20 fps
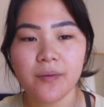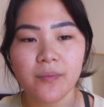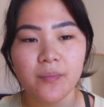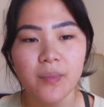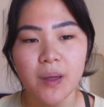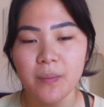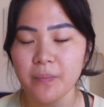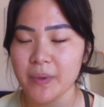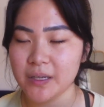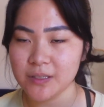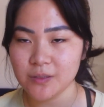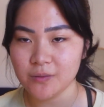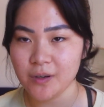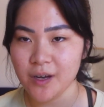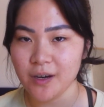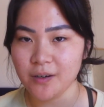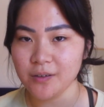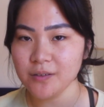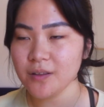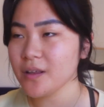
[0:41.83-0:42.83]
and mental
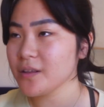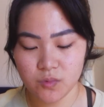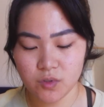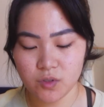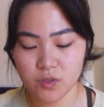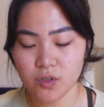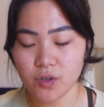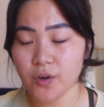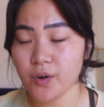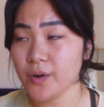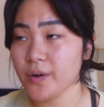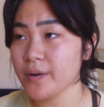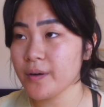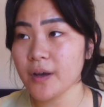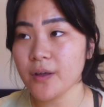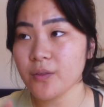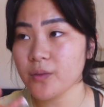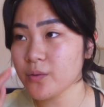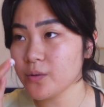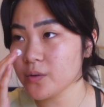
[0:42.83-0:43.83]
health. So I
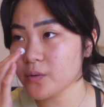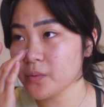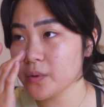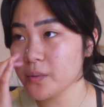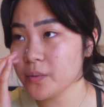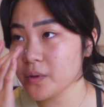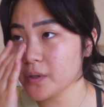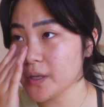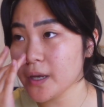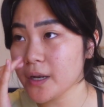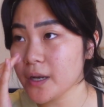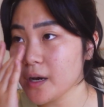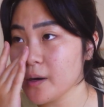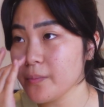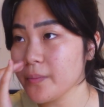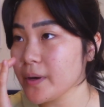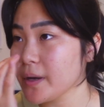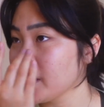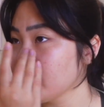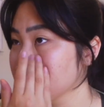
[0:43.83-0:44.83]
thought we would get
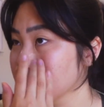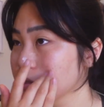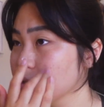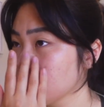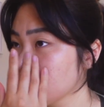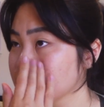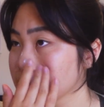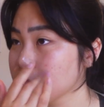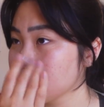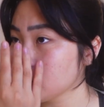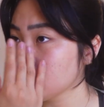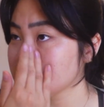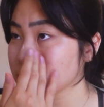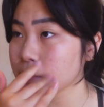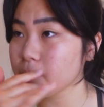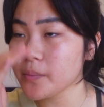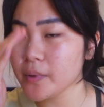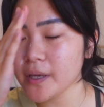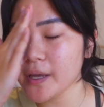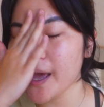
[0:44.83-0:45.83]
up and just
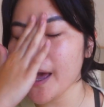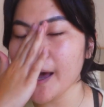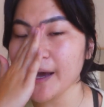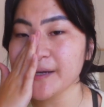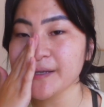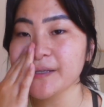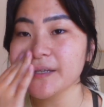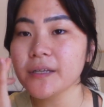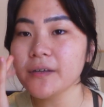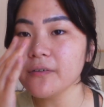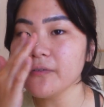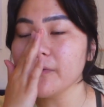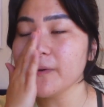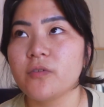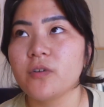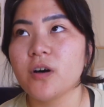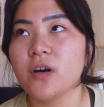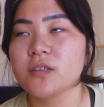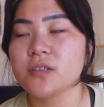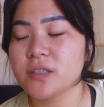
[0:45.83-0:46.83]
be active. I've
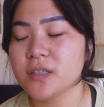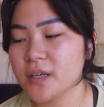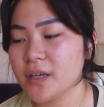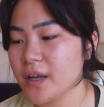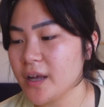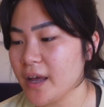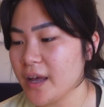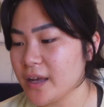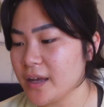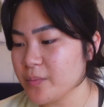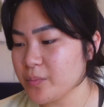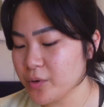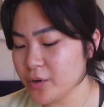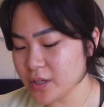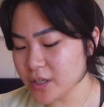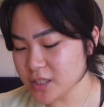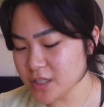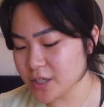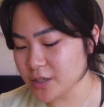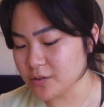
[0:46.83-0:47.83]
got a
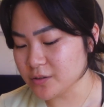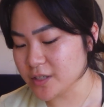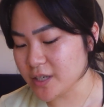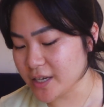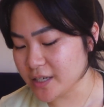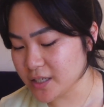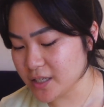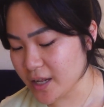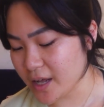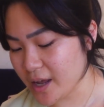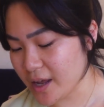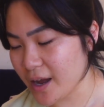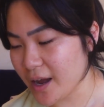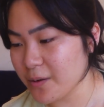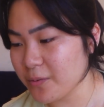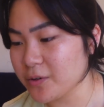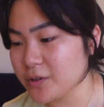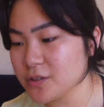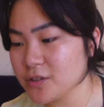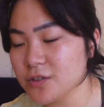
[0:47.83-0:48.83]
pretty chill day today. I
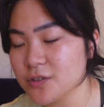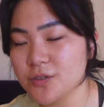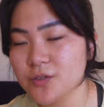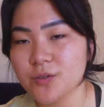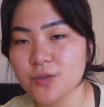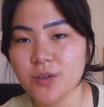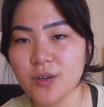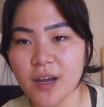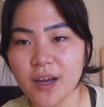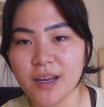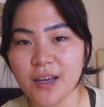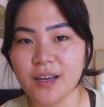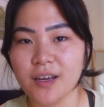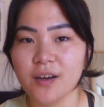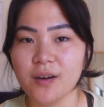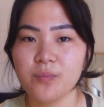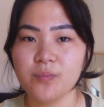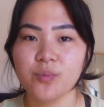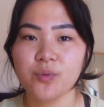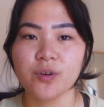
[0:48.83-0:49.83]
want to do
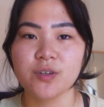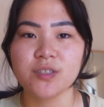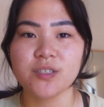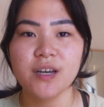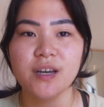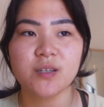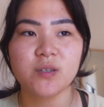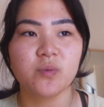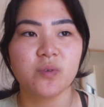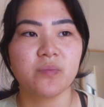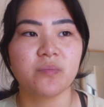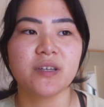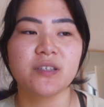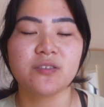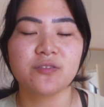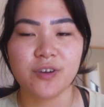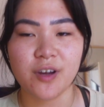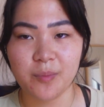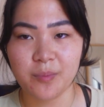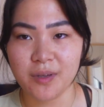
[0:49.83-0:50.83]
a project with my
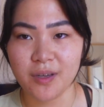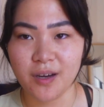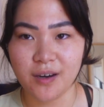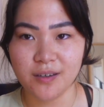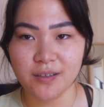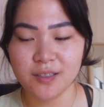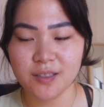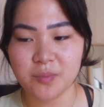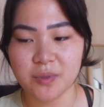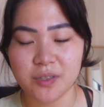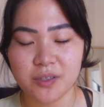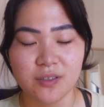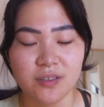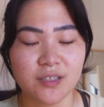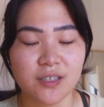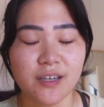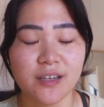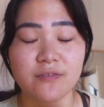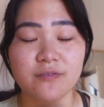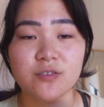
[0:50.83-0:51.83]
scrap yarns because
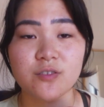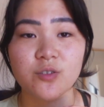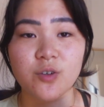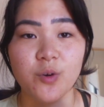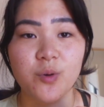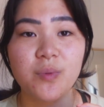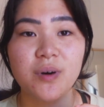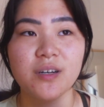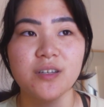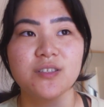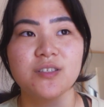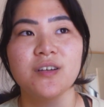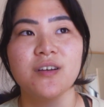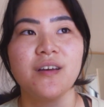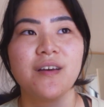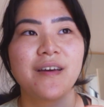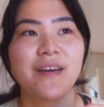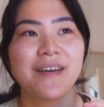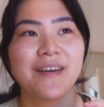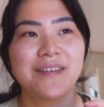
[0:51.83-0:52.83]
I have so much
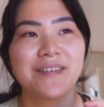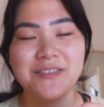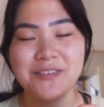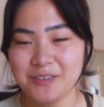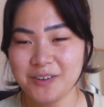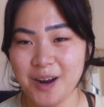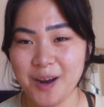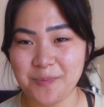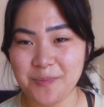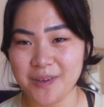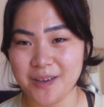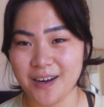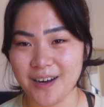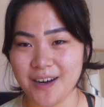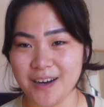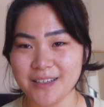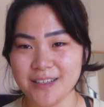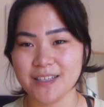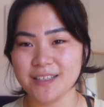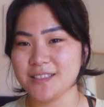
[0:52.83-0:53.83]
scrap
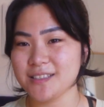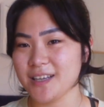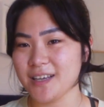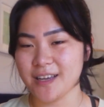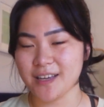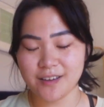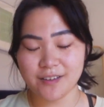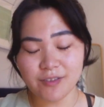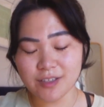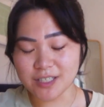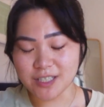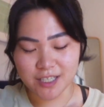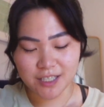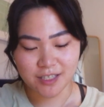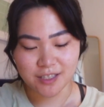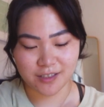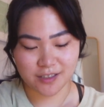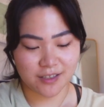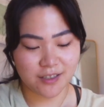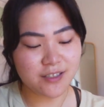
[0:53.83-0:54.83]
yarn. It's like
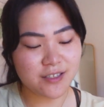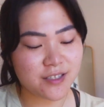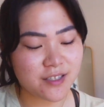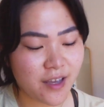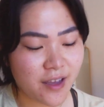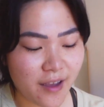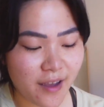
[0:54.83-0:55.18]
ridiculous.